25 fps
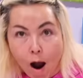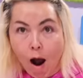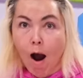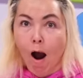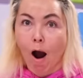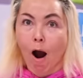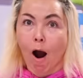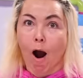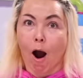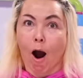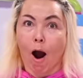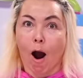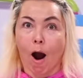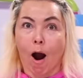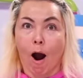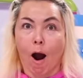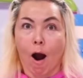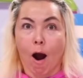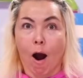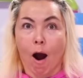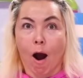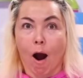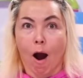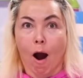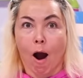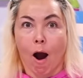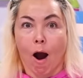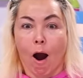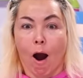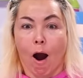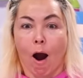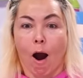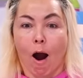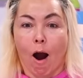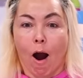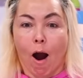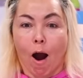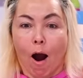
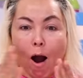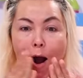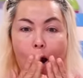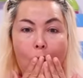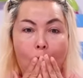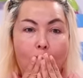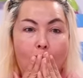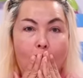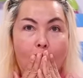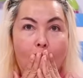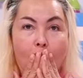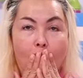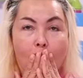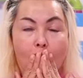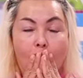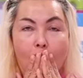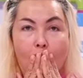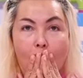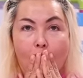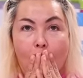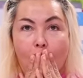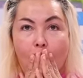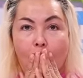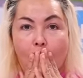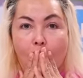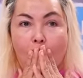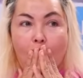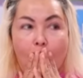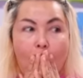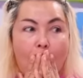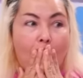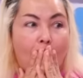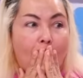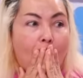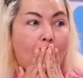[no speech]